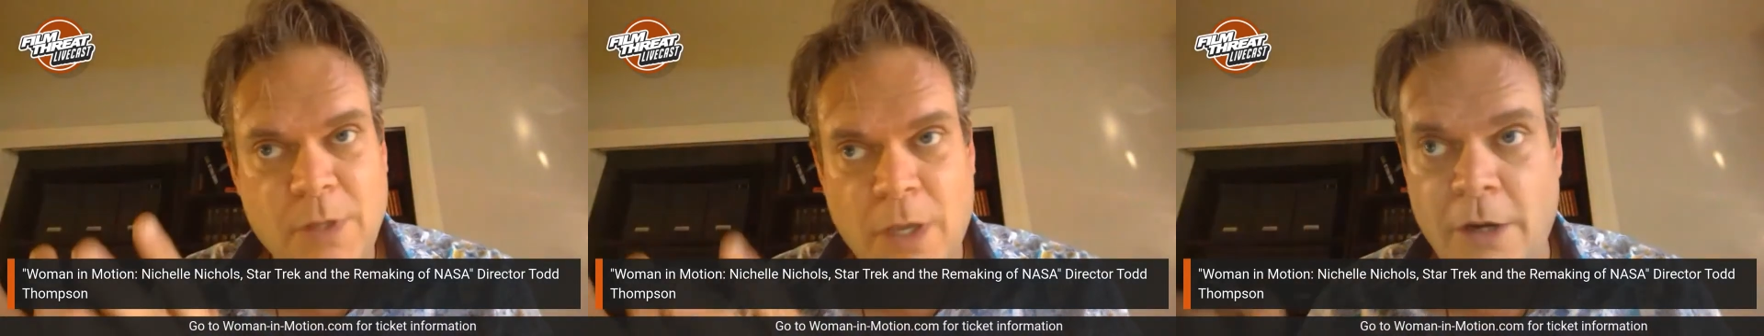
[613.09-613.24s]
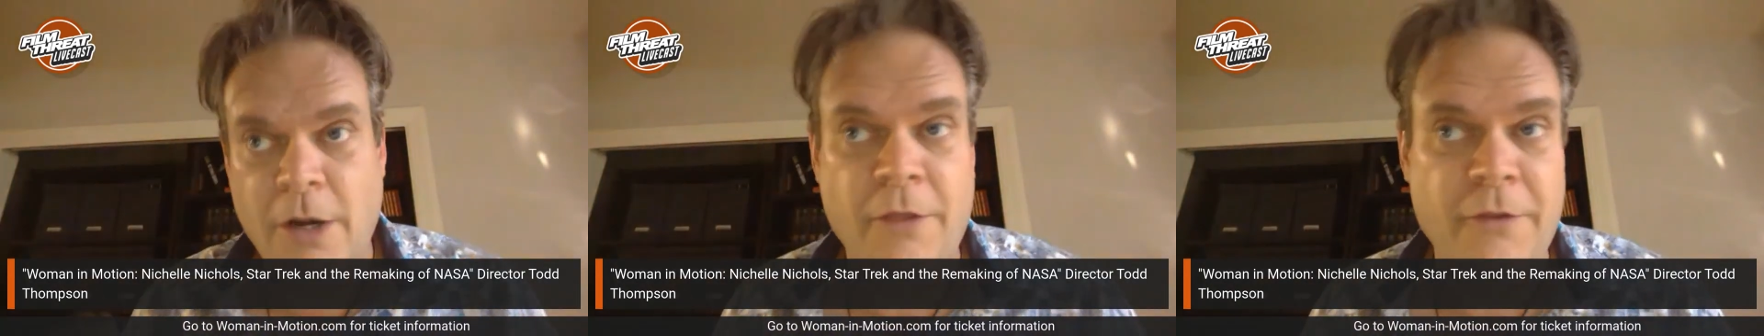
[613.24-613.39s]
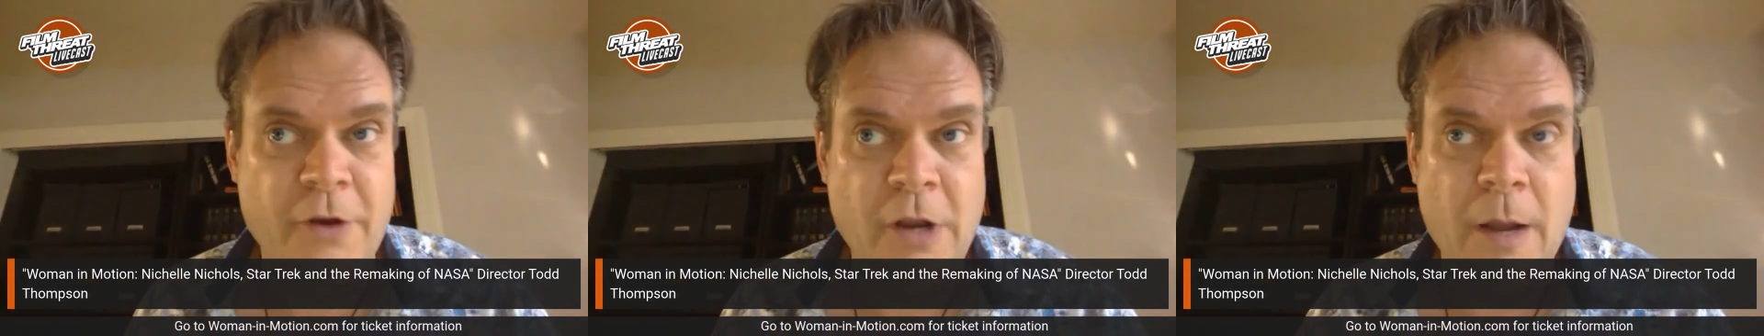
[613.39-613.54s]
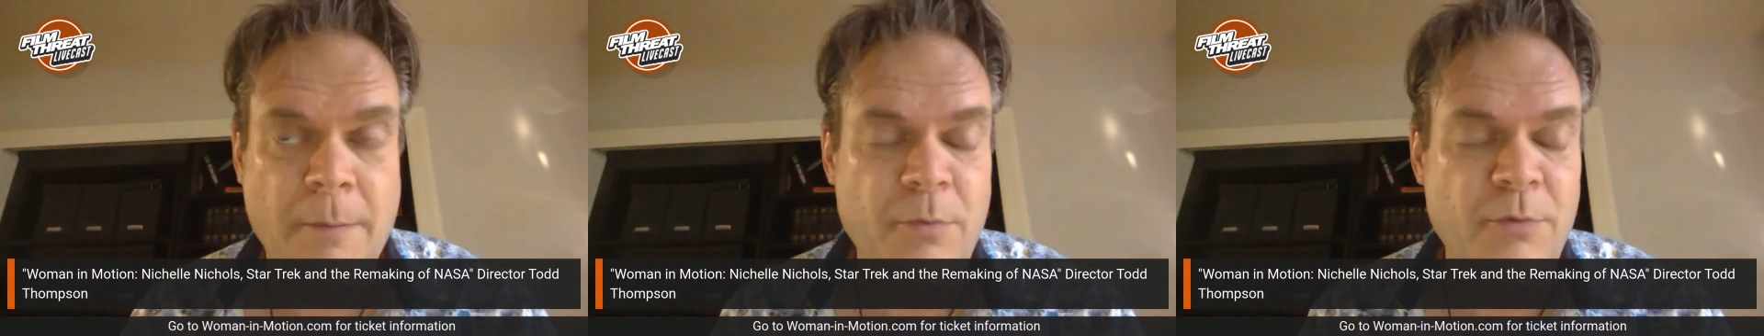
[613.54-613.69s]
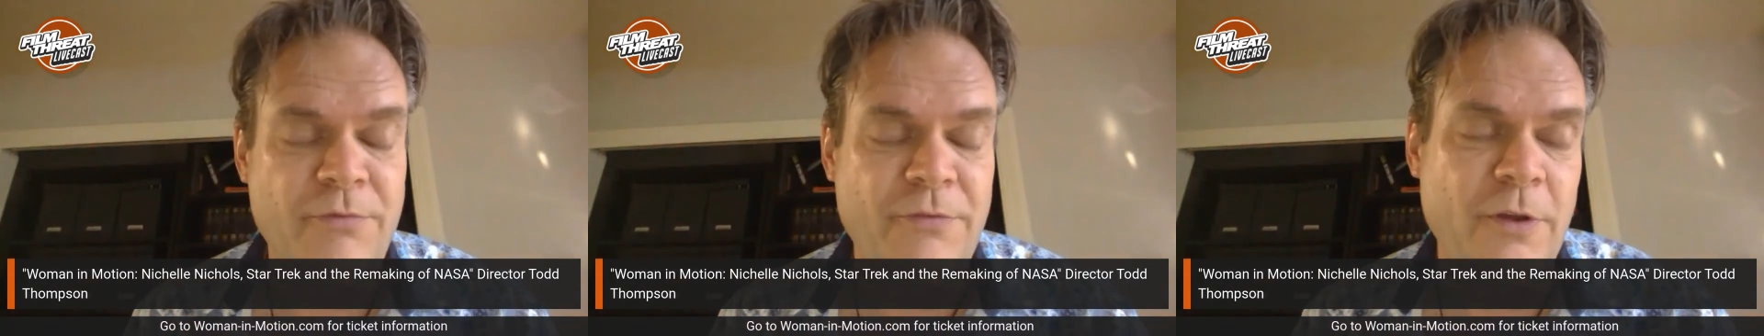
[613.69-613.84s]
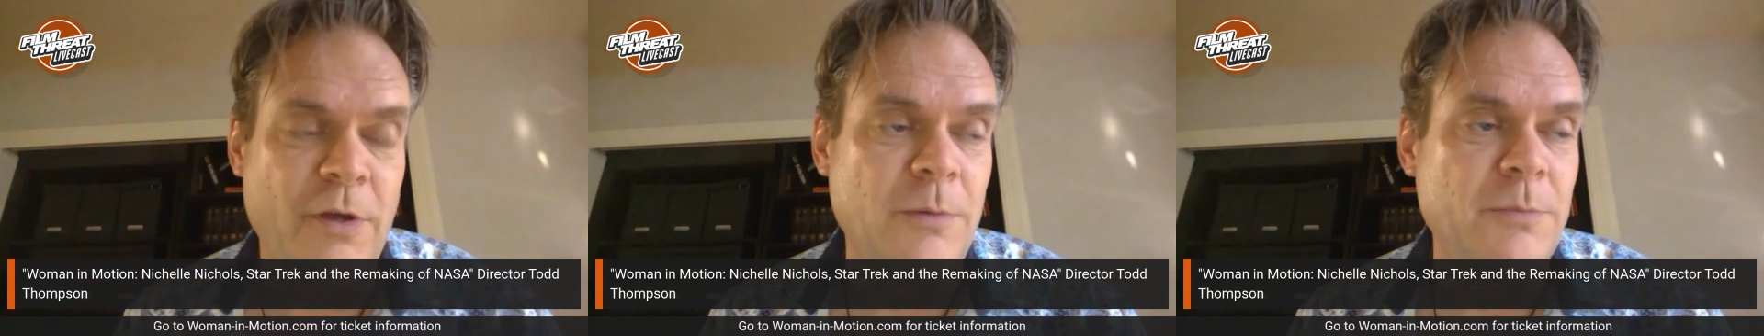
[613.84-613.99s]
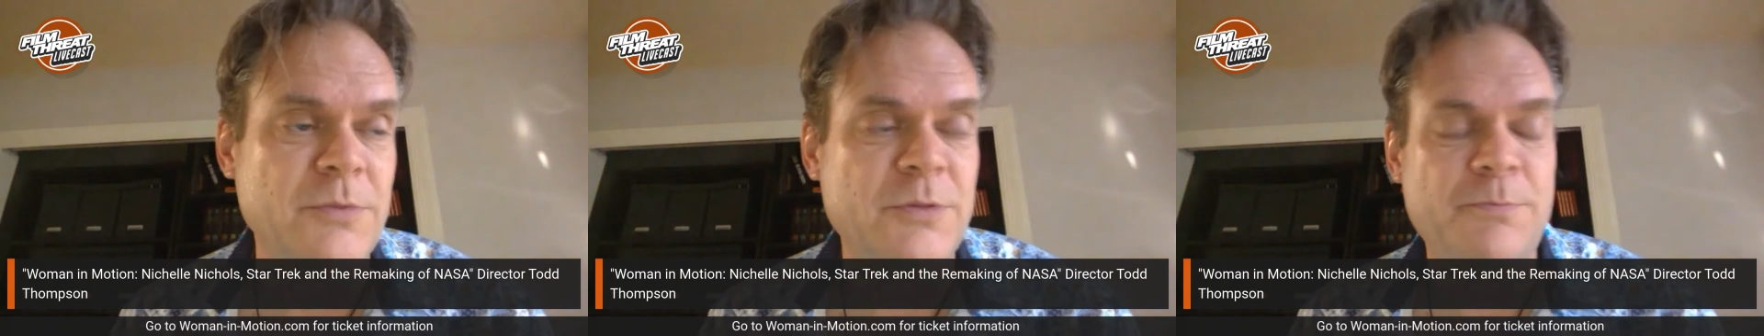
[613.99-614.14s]
another couple
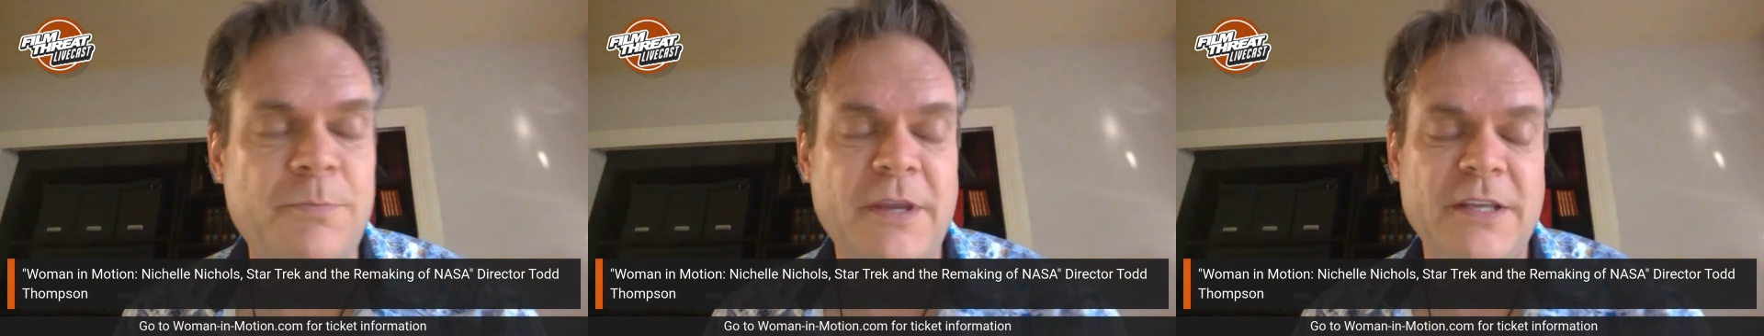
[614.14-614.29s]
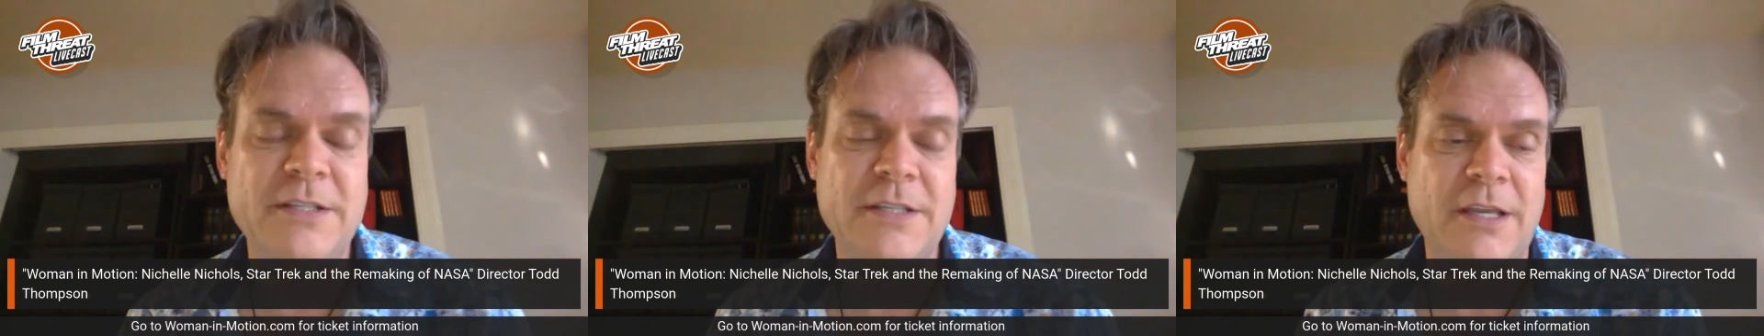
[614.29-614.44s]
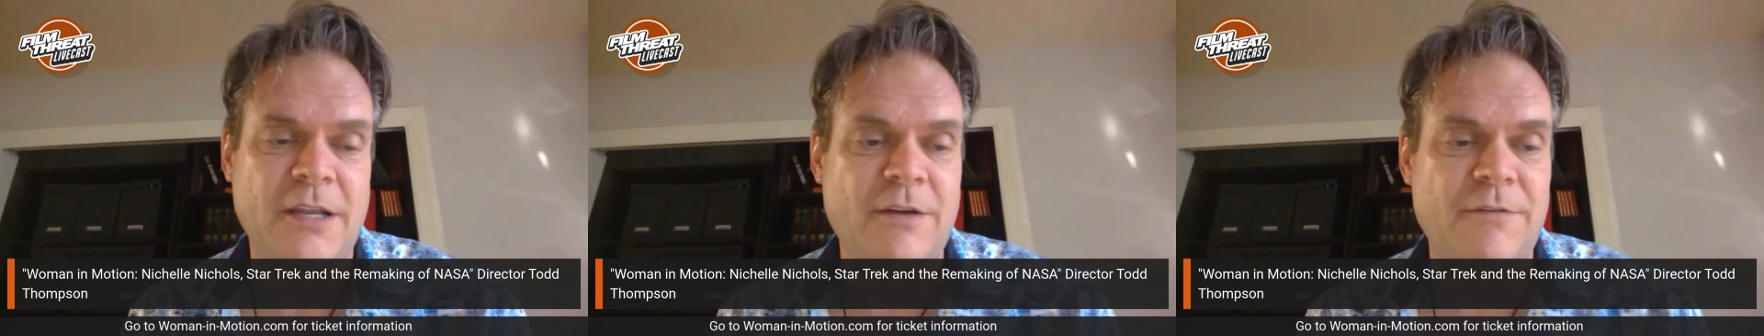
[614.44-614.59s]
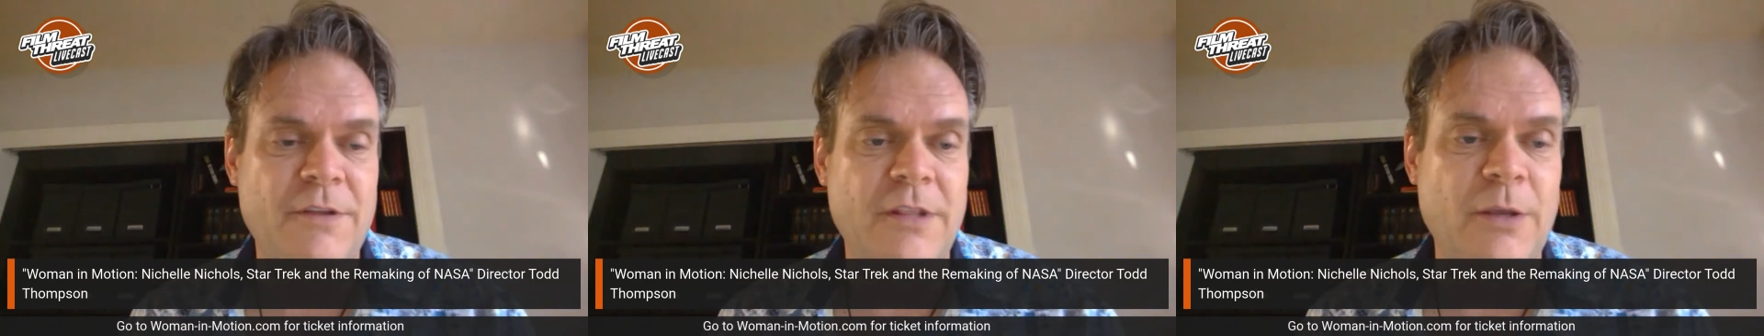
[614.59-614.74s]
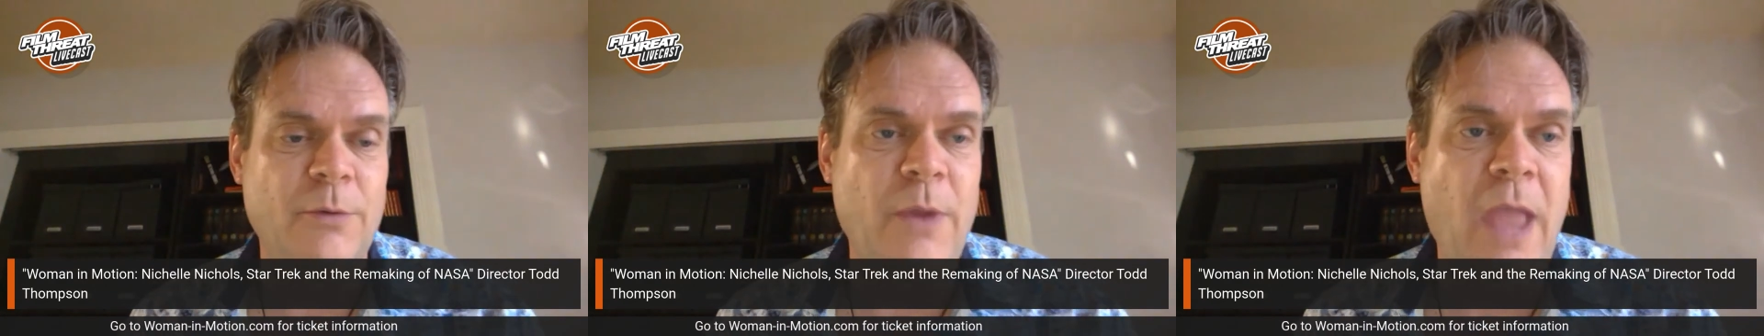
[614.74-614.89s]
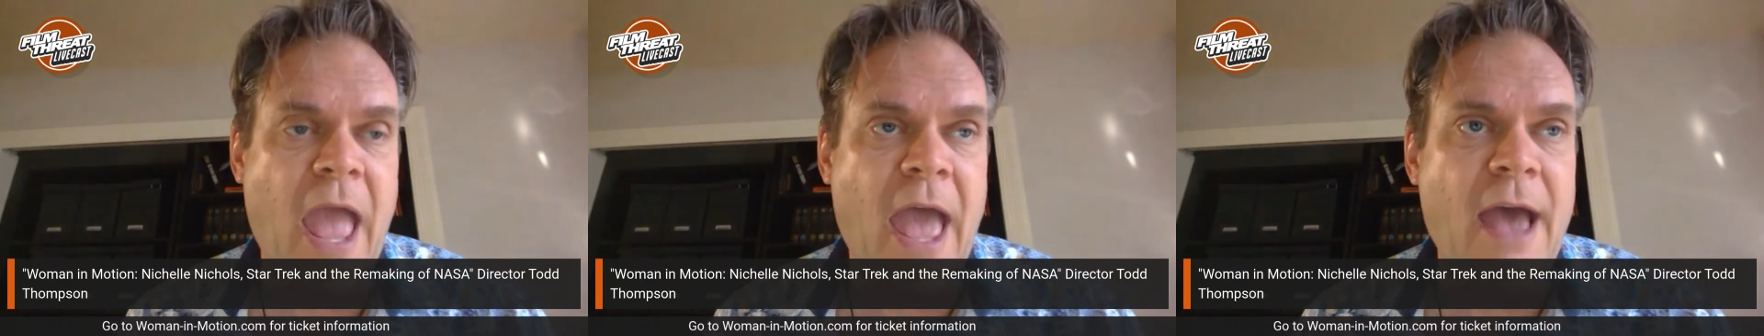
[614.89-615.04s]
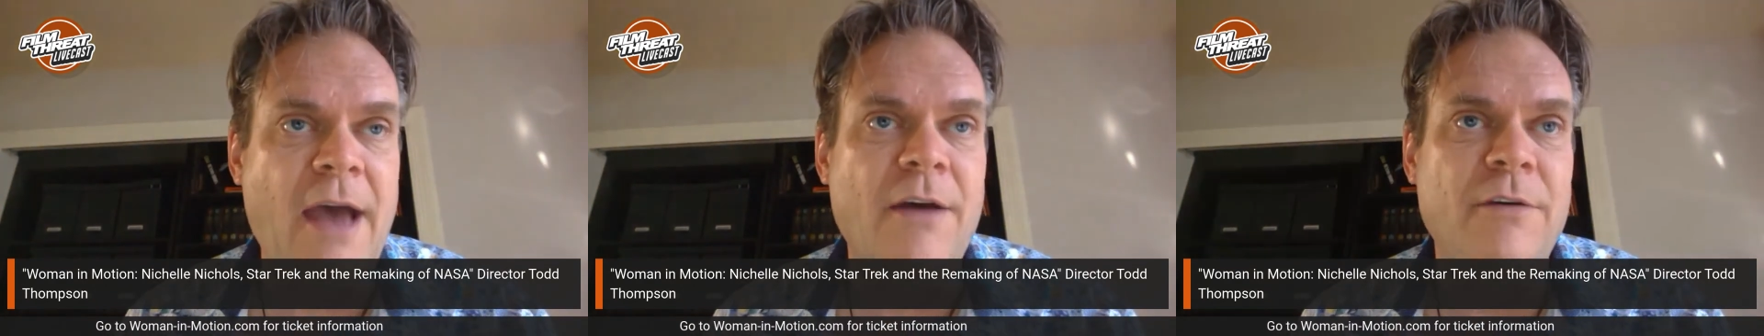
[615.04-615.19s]
films based on everything
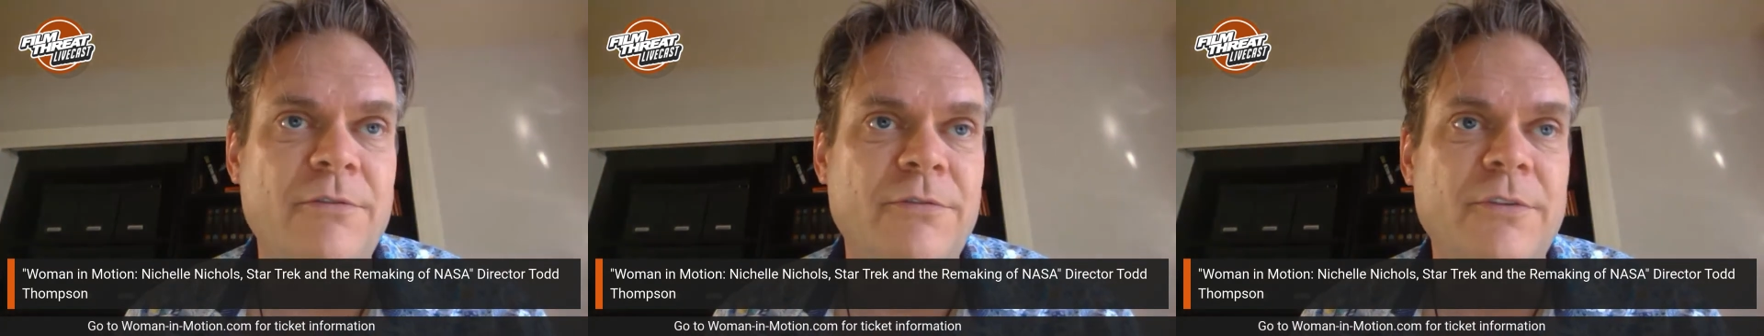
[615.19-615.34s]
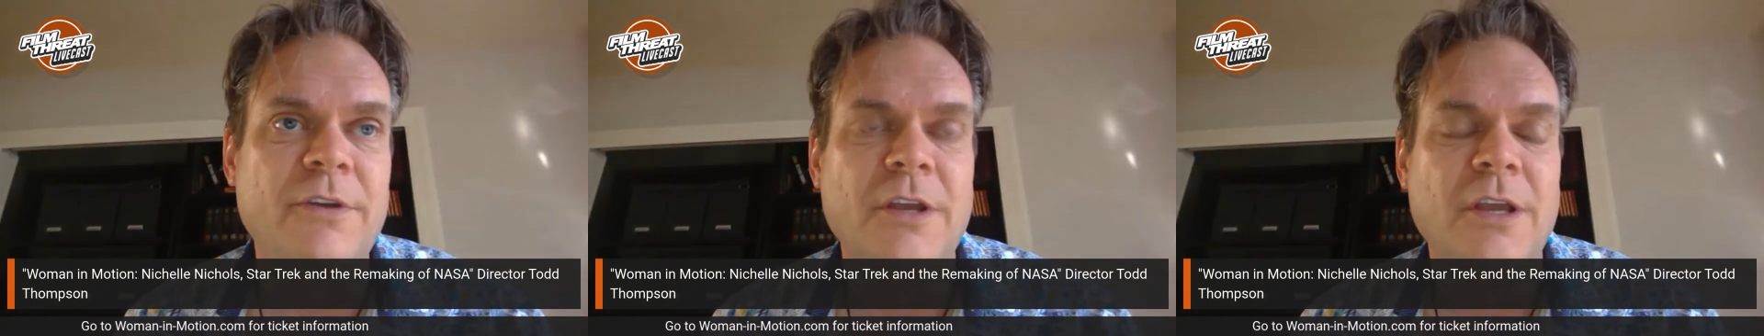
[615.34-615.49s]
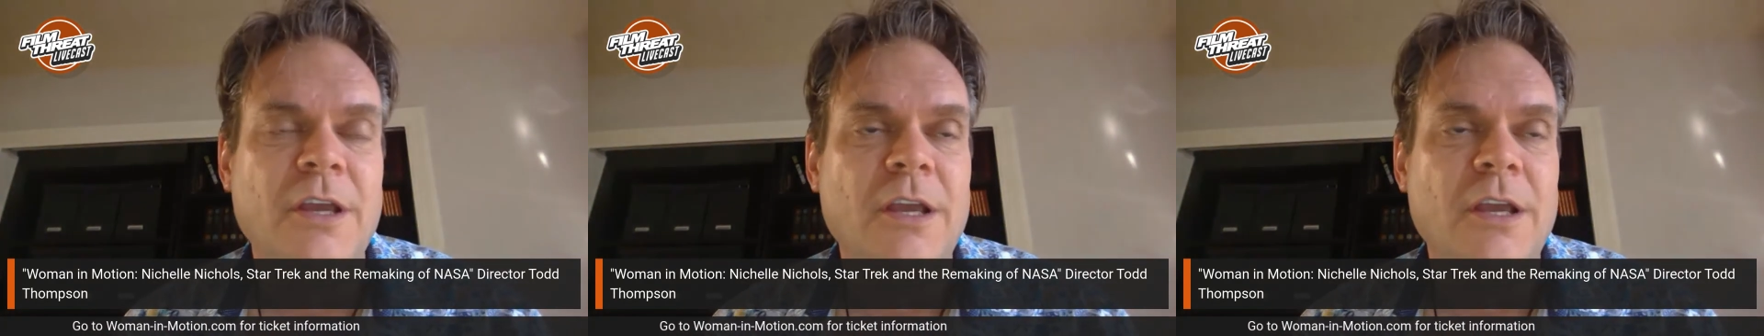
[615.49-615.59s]
we have.